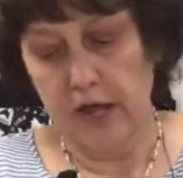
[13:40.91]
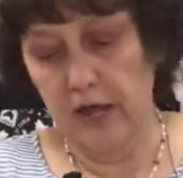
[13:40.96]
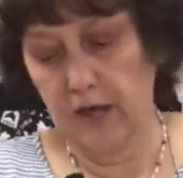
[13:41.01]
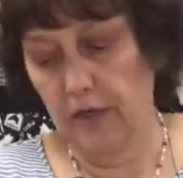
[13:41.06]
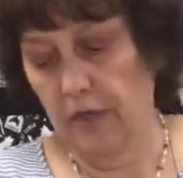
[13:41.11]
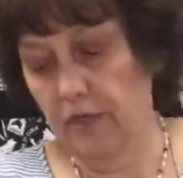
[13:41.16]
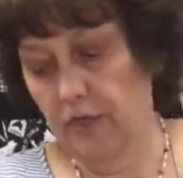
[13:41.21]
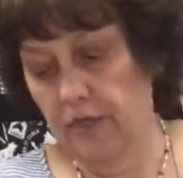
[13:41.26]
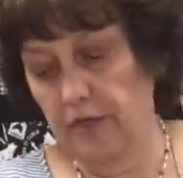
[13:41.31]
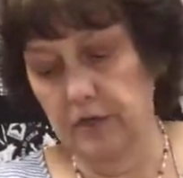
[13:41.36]

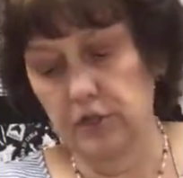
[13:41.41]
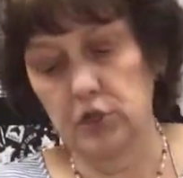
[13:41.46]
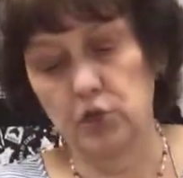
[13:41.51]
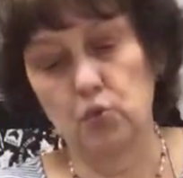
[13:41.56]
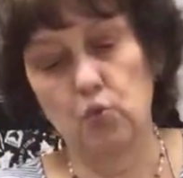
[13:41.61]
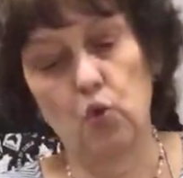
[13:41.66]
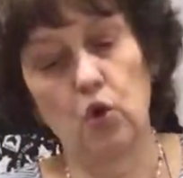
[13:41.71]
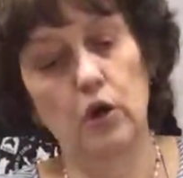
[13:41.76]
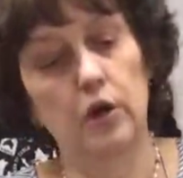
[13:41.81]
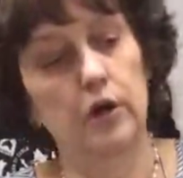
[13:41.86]
And
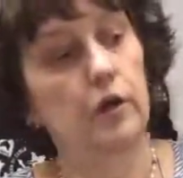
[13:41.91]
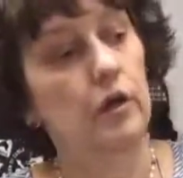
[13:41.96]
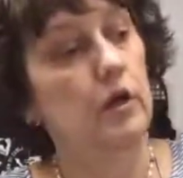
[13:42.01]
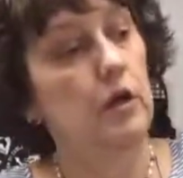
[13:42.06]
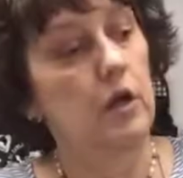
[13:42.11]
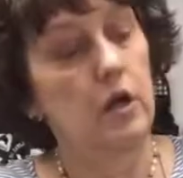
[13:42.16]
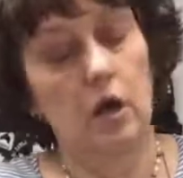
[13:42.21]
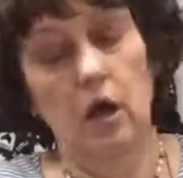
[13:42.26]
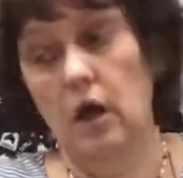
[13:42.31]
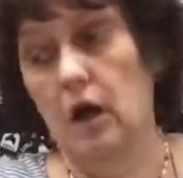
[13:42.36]
this one,
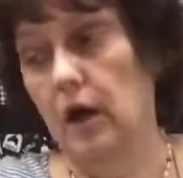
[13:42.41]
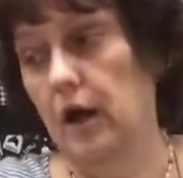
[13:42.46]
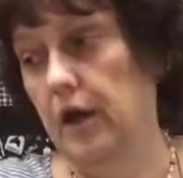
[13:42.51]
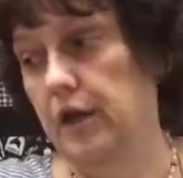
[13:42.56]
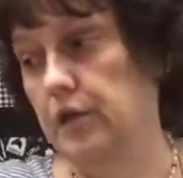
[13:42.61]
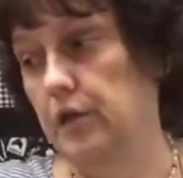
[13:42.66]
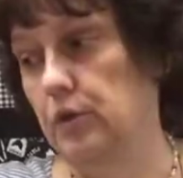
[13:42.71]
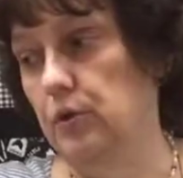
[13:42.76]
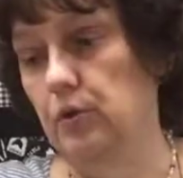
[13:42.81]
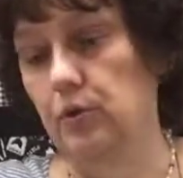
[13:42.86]
I
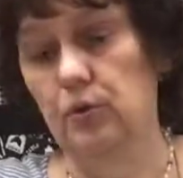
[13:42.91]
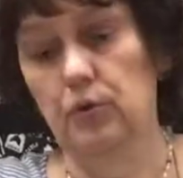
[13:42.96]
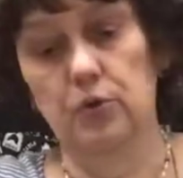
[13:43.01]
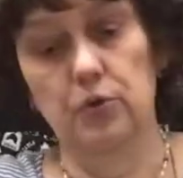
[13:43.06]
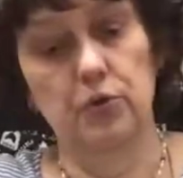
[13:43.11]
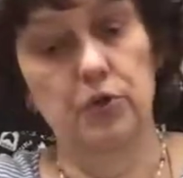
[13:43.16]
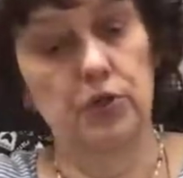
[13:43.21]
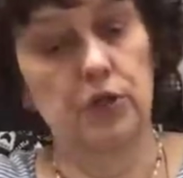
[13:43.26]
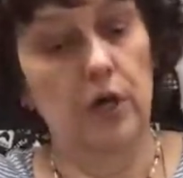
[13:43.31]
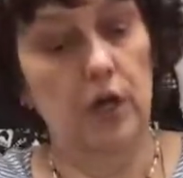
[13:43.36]

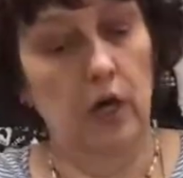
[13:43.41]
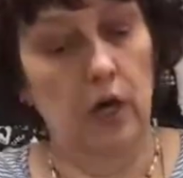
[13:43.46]
used